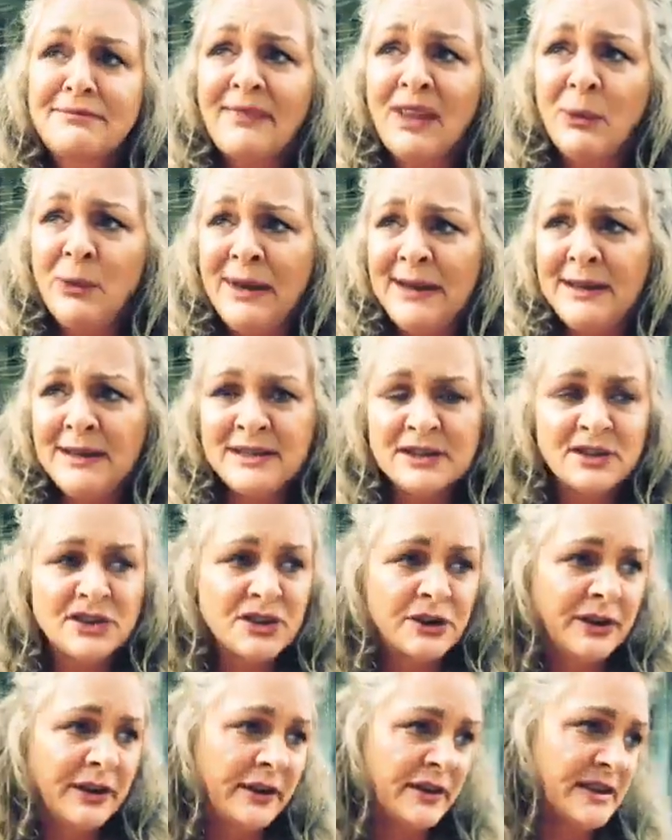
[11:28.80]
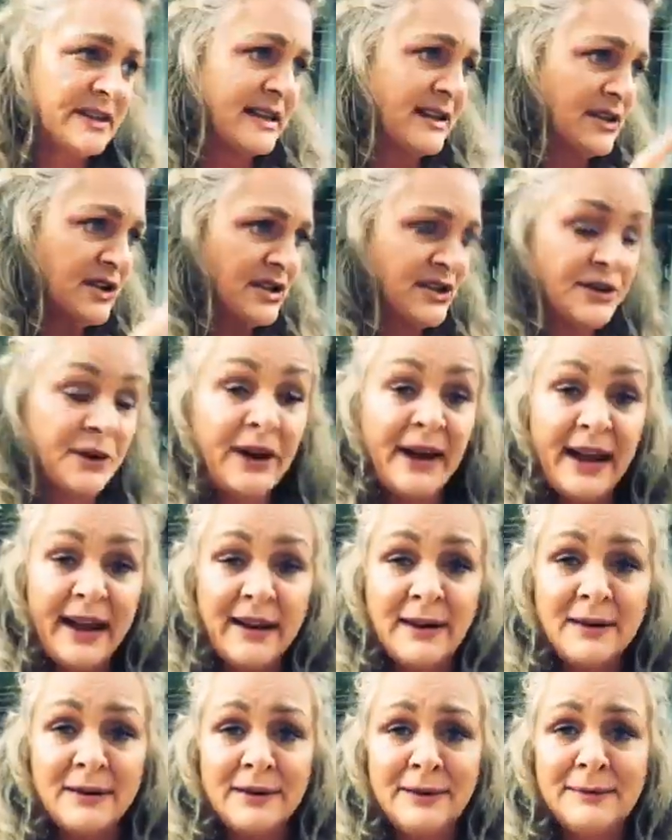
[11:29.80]
we need to turn our attention to our
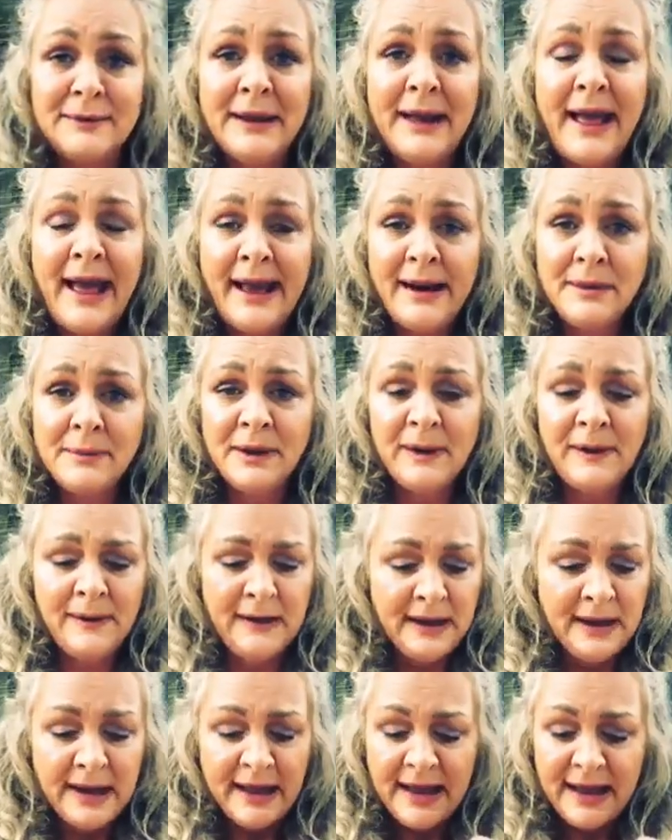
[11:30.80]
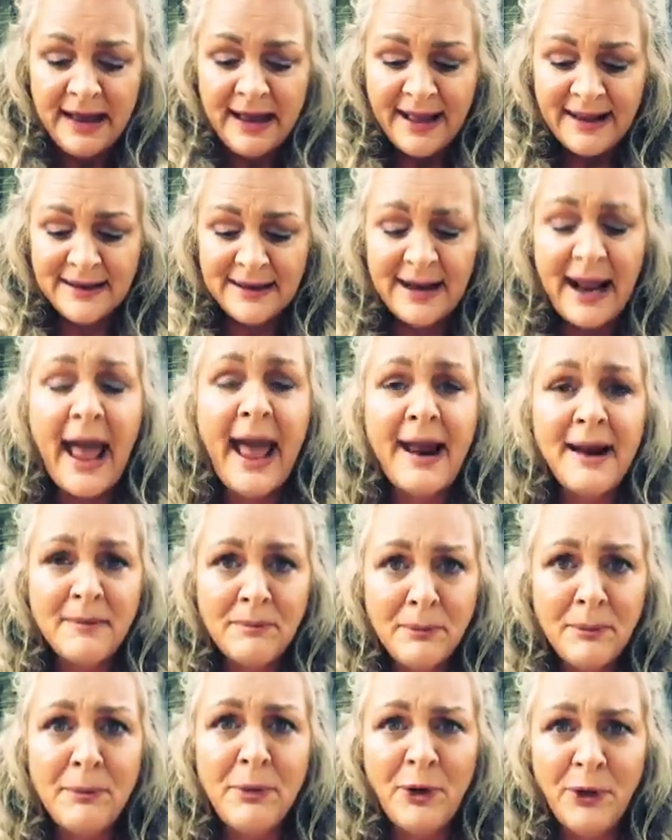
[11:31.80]
animal and
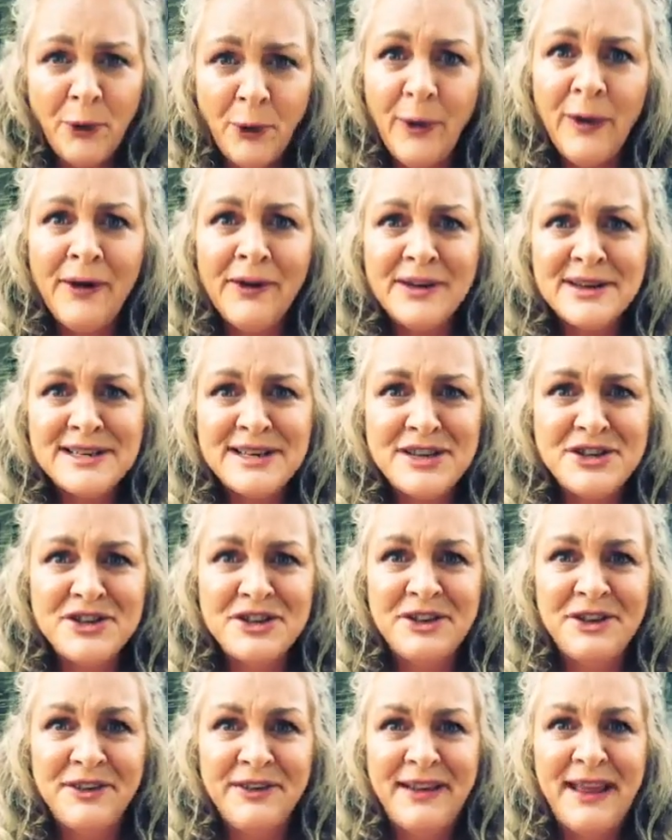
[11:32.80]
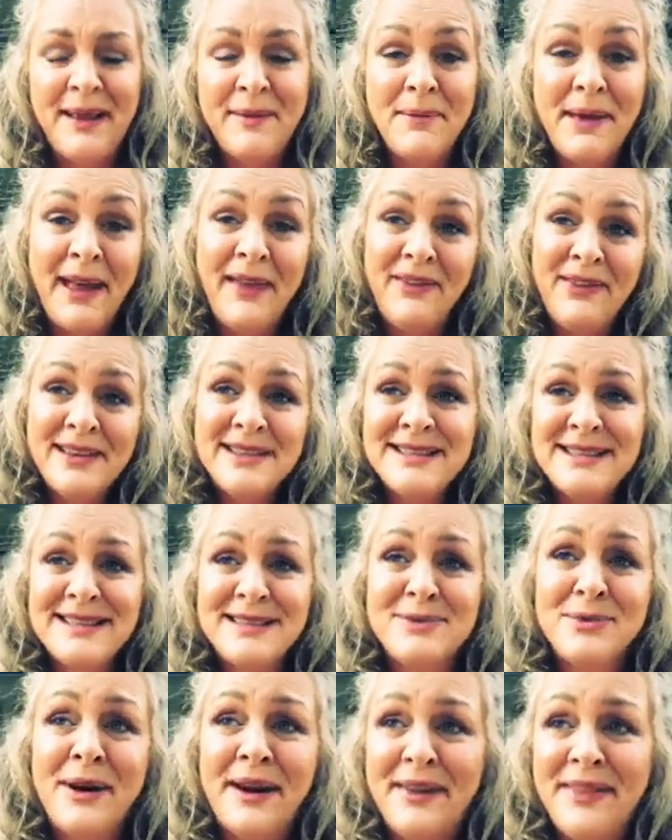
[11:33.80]
put all our attention on them. And this
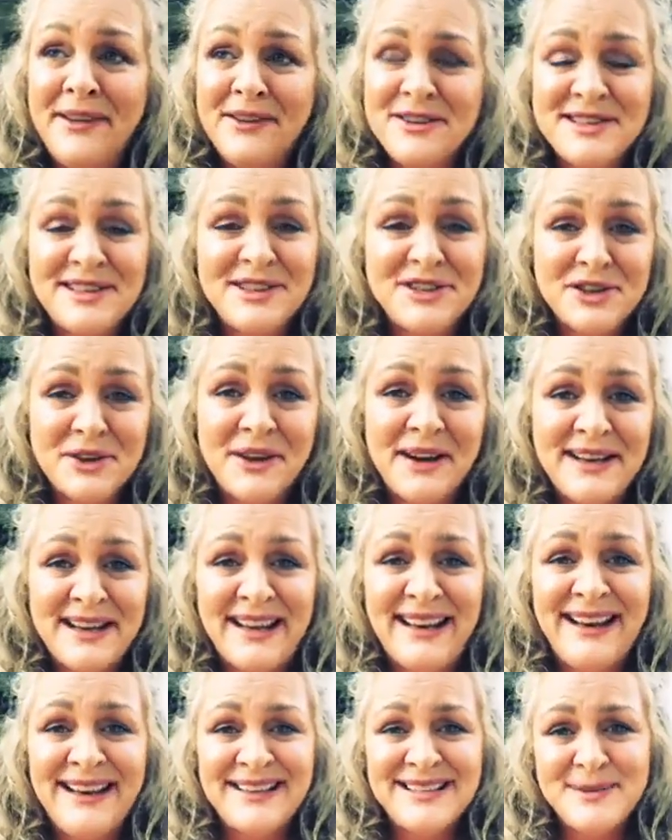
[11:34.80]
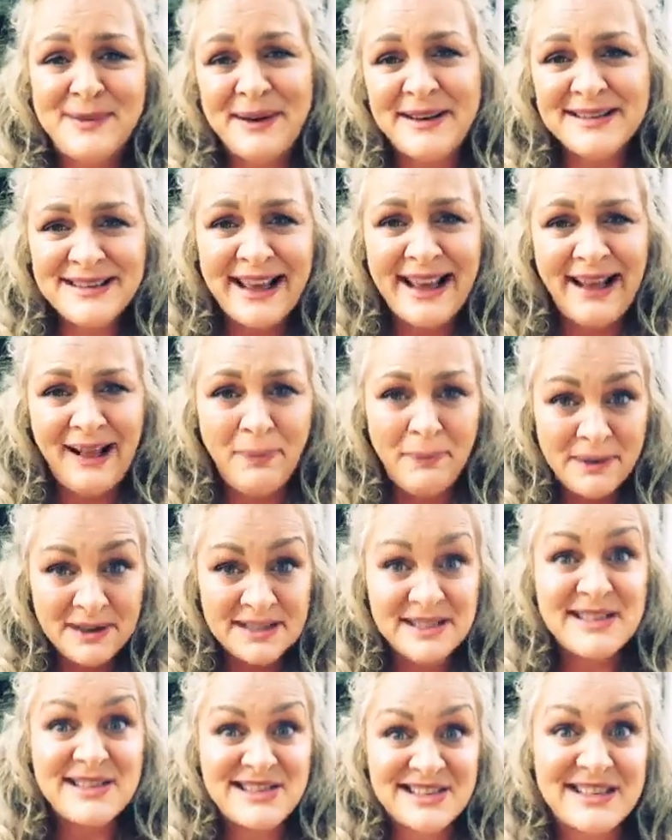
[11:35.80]
is why they're such great healers, because they help us
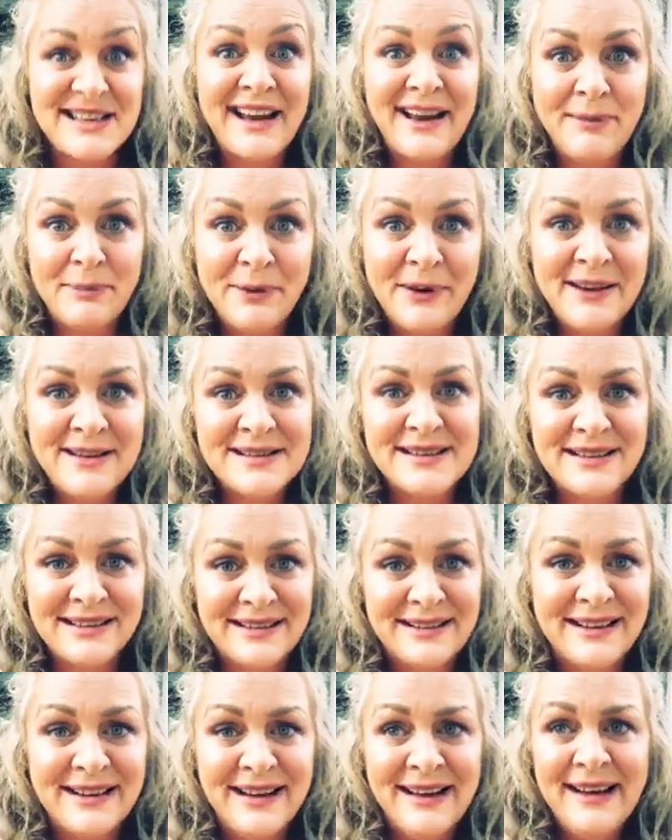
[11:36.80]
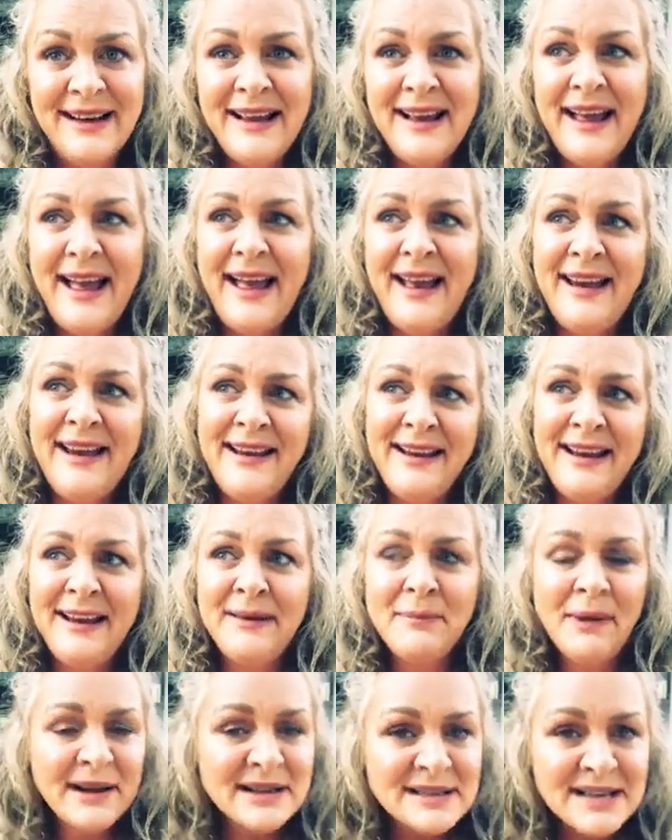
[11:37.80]
to stay present. And it
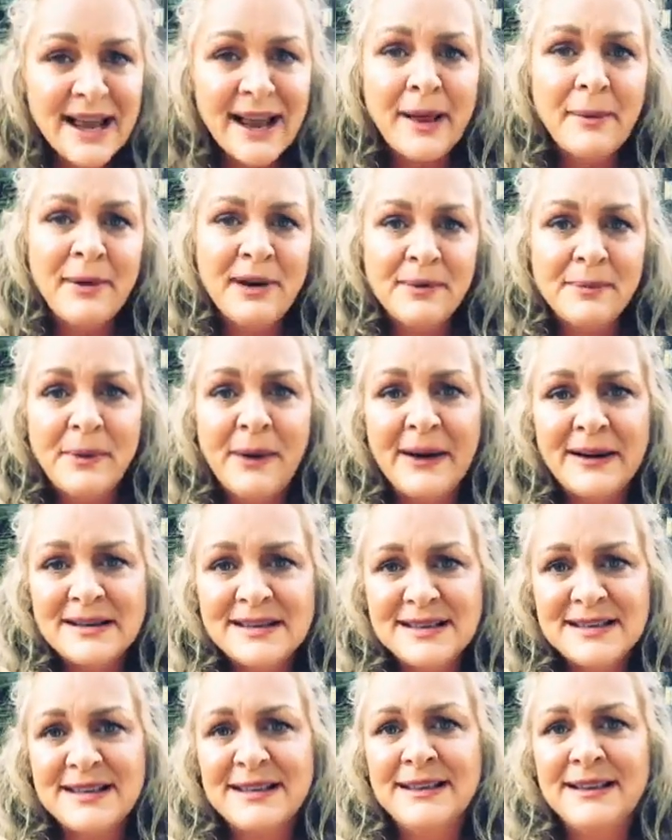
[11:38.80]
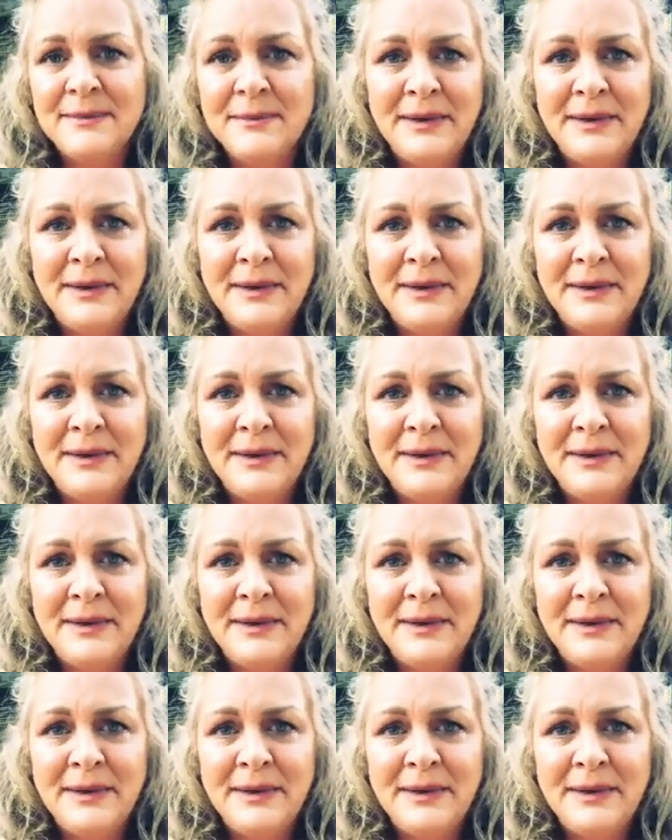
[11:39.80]
might take a bit of practice in